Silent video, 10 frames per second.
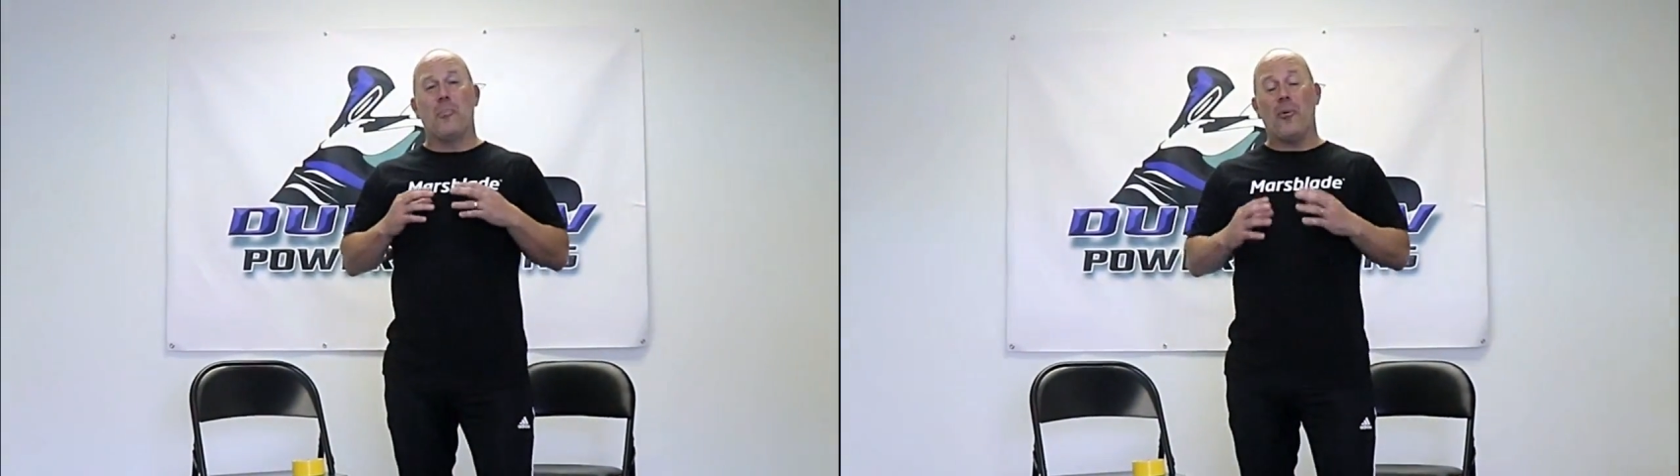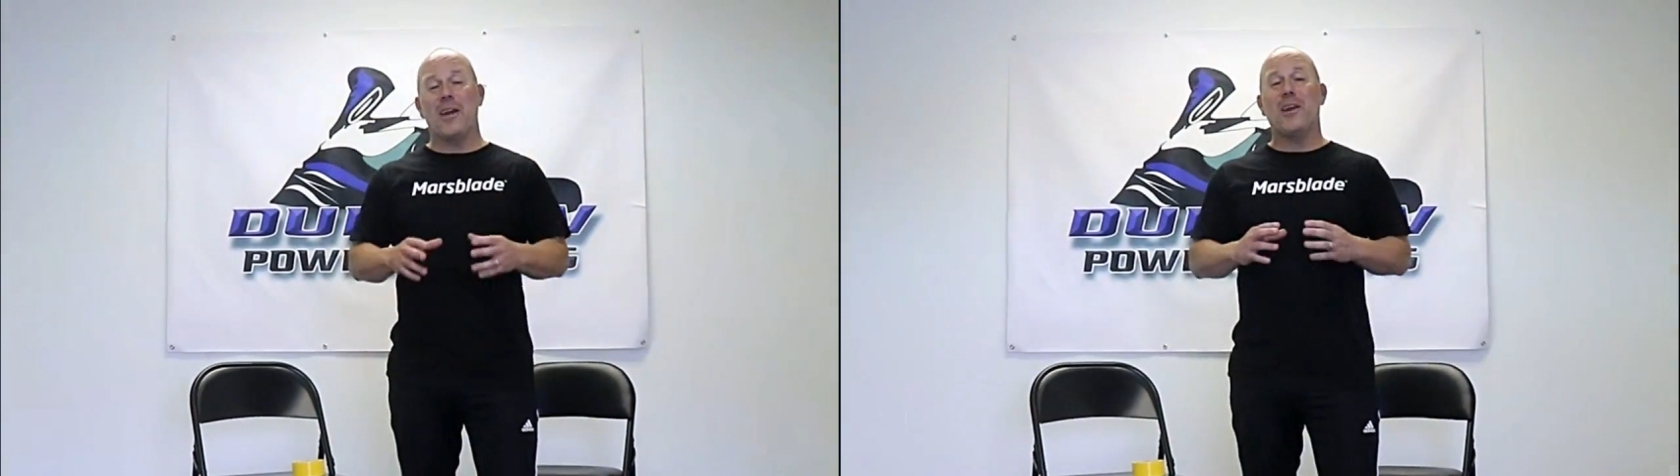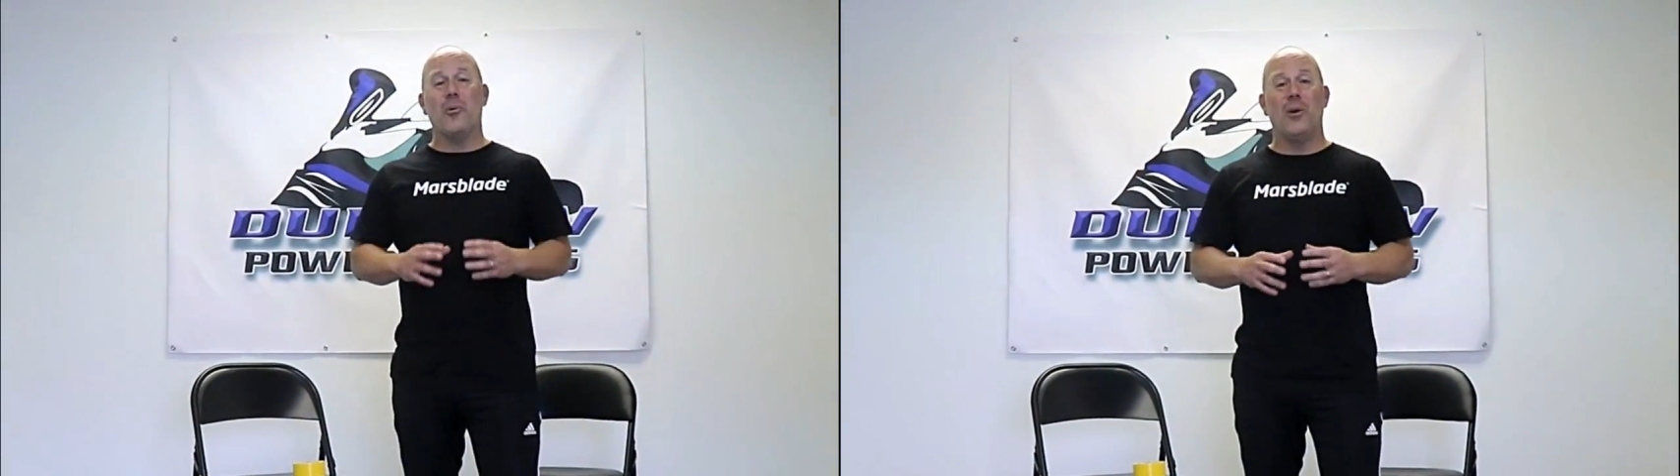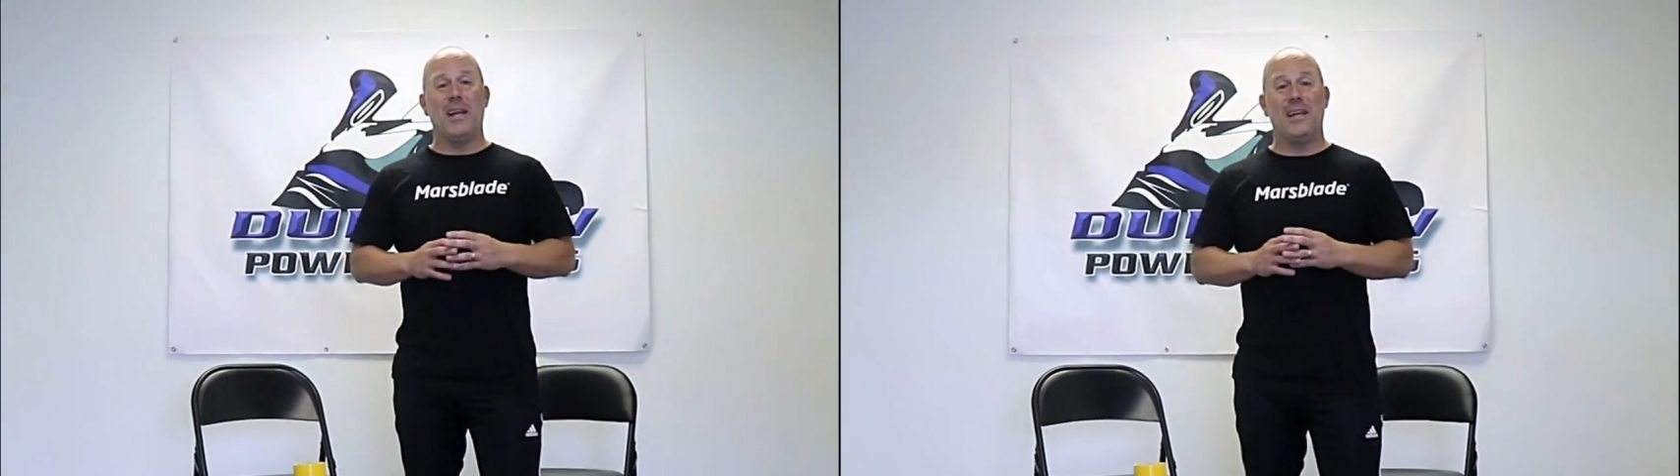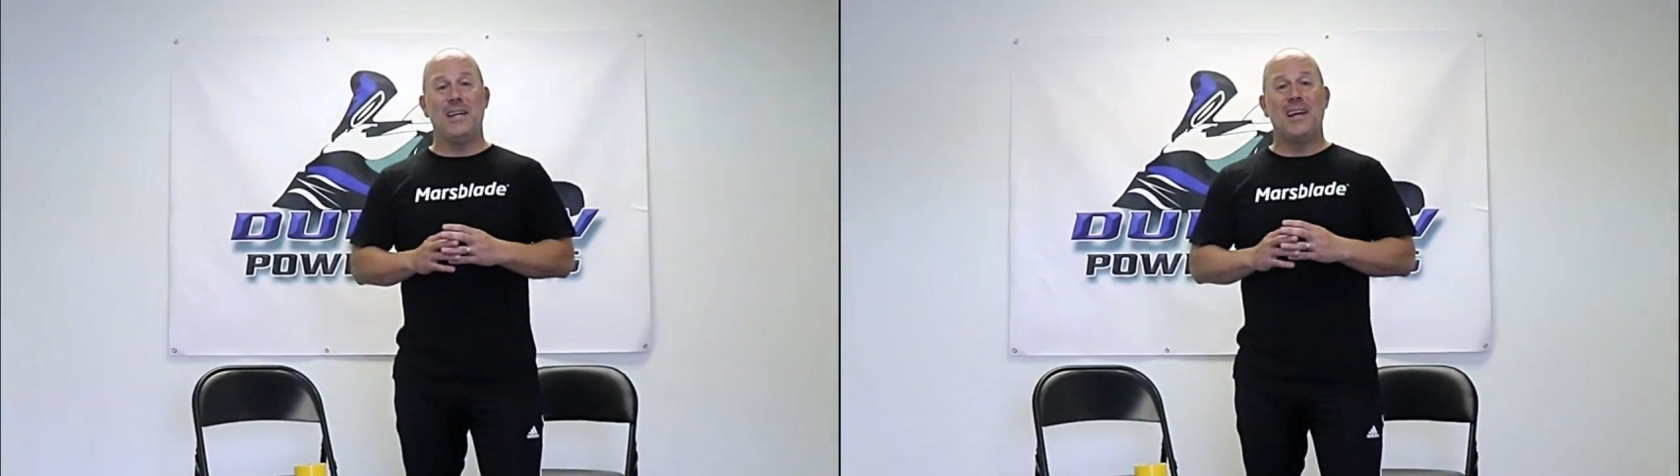
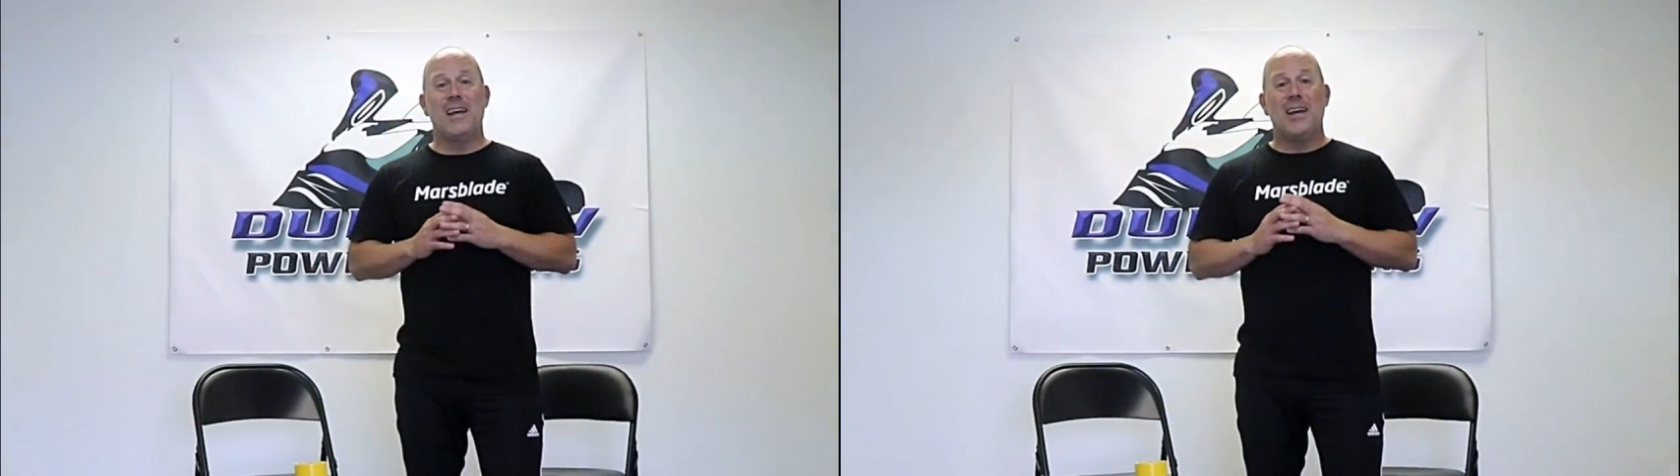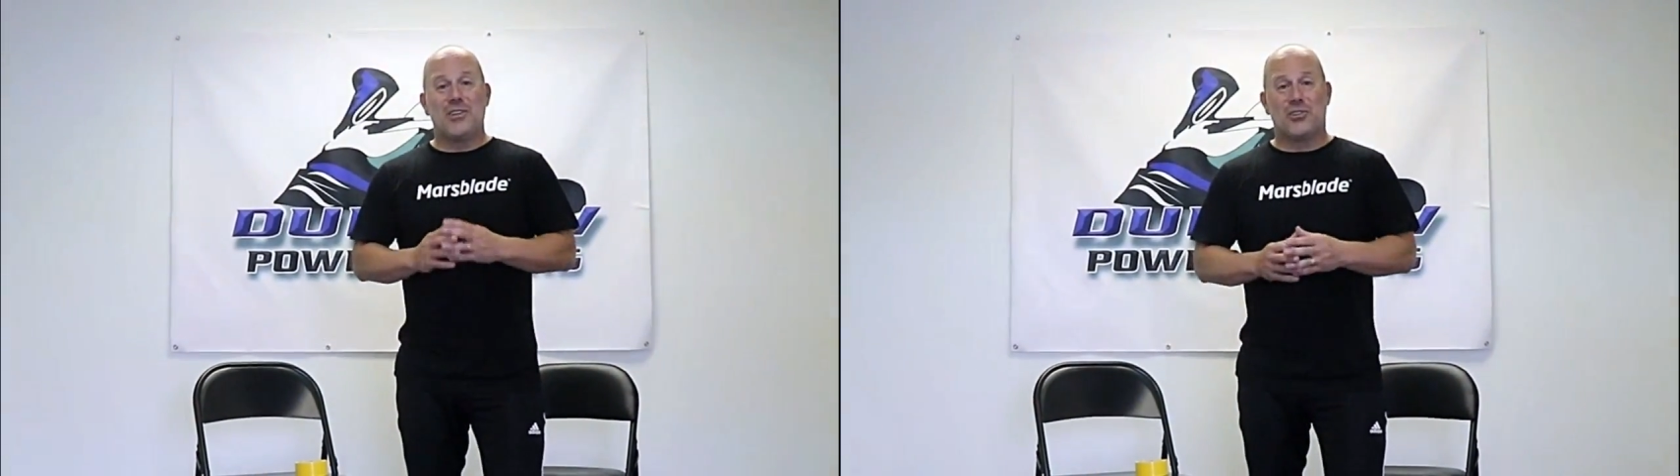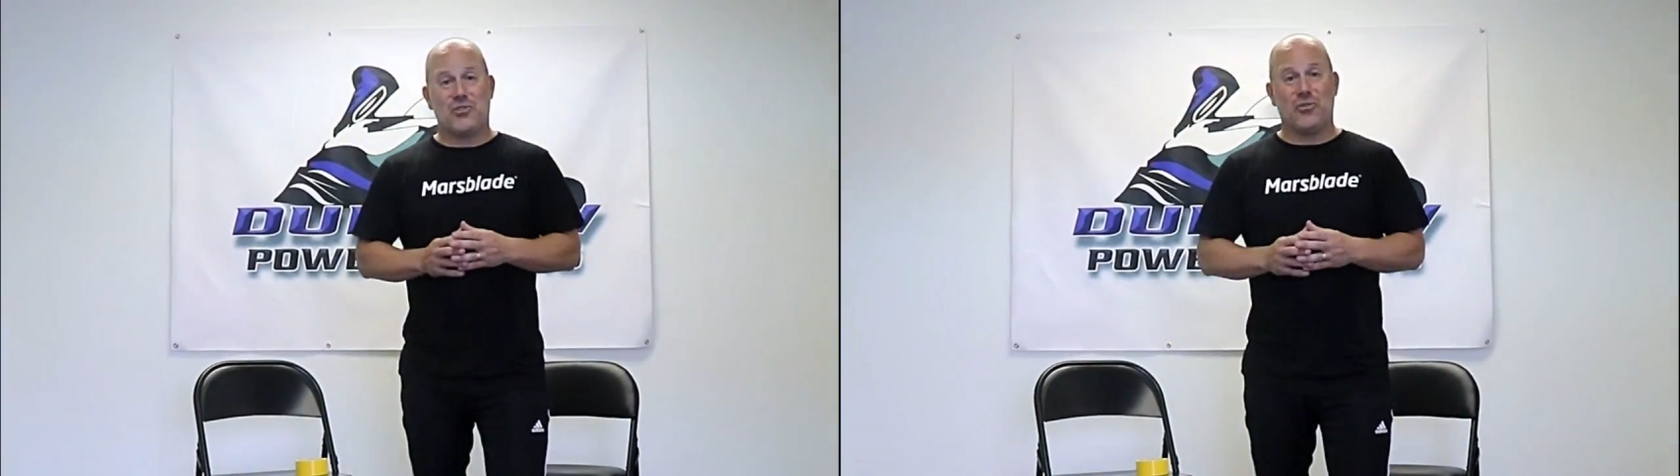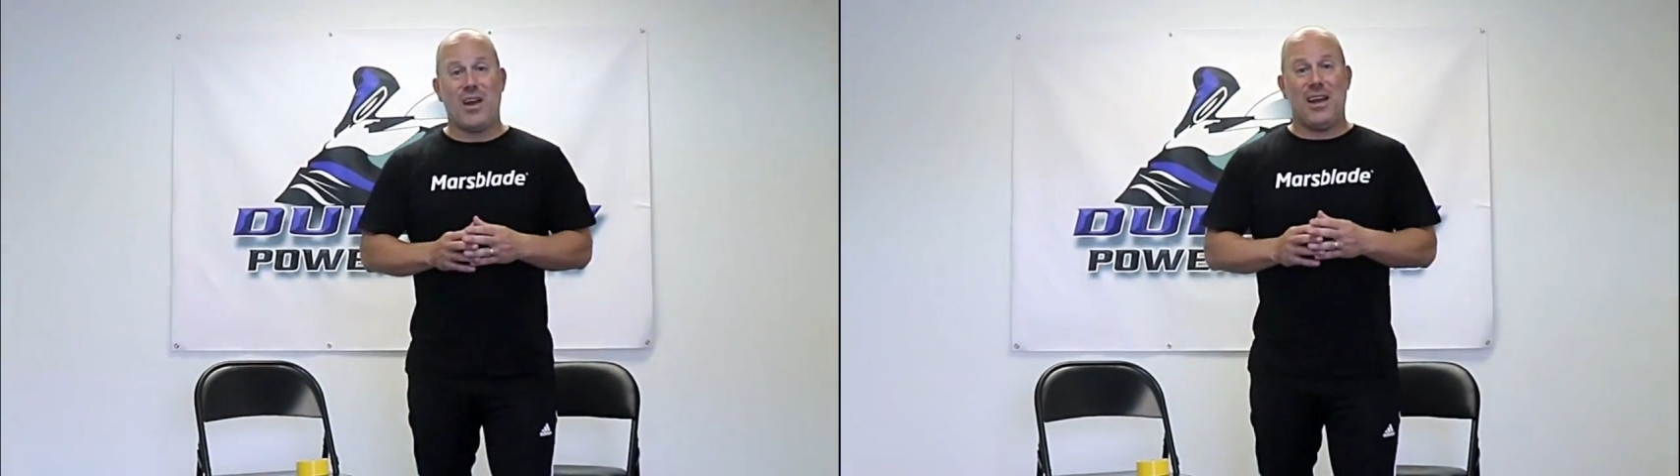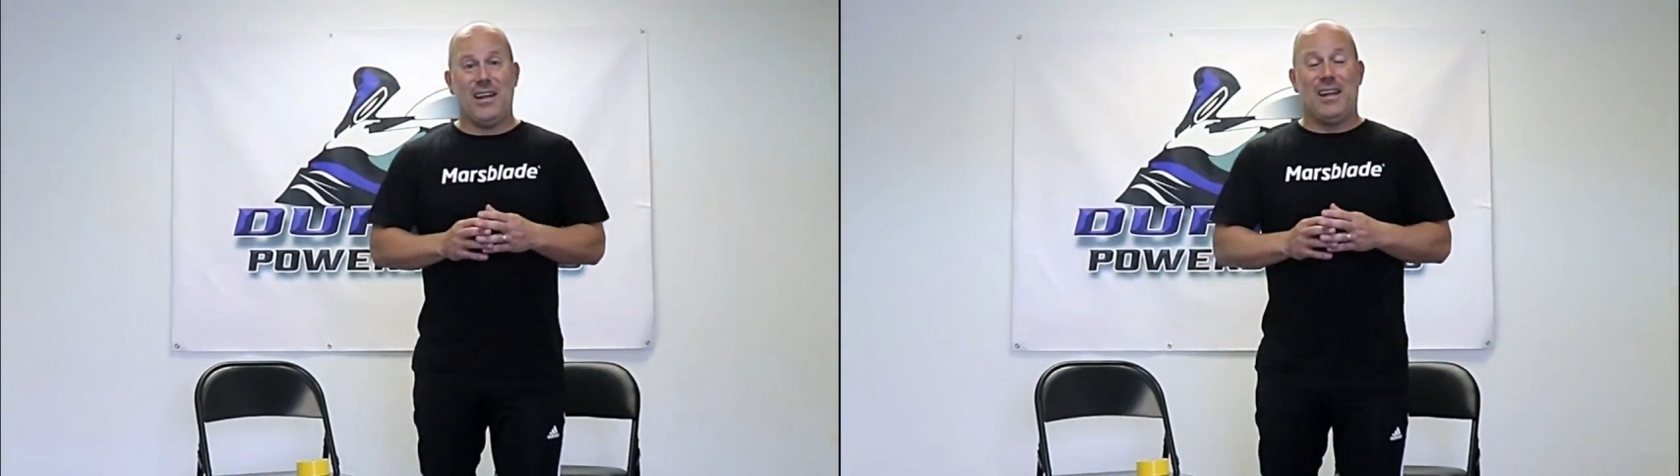breakaway
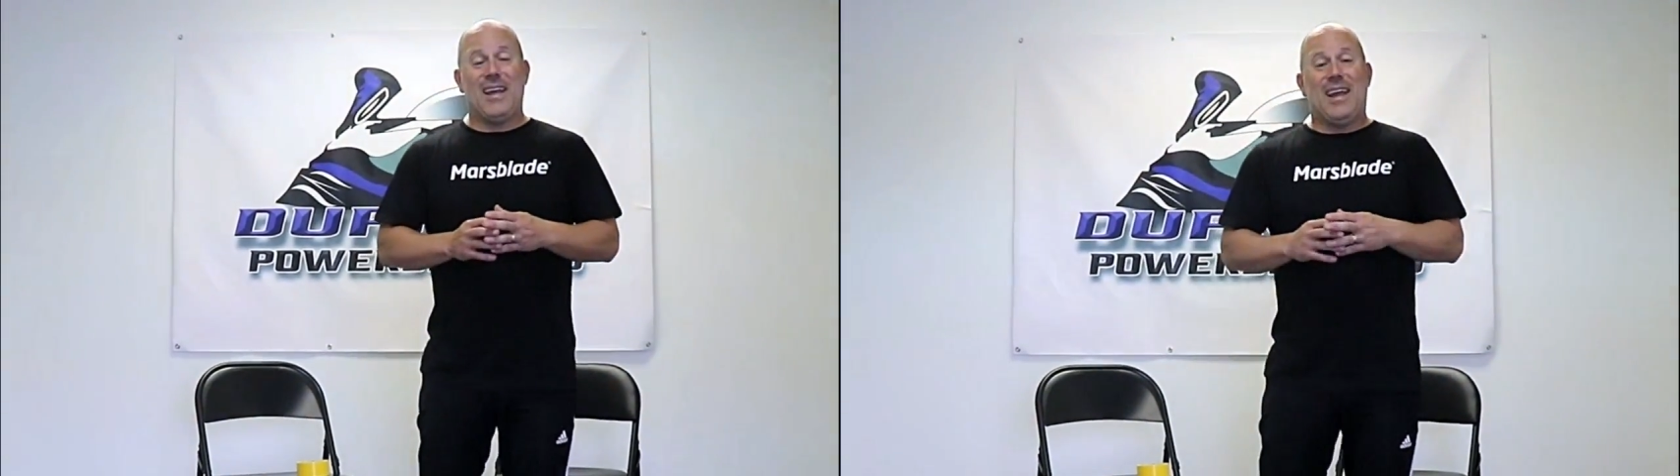stride.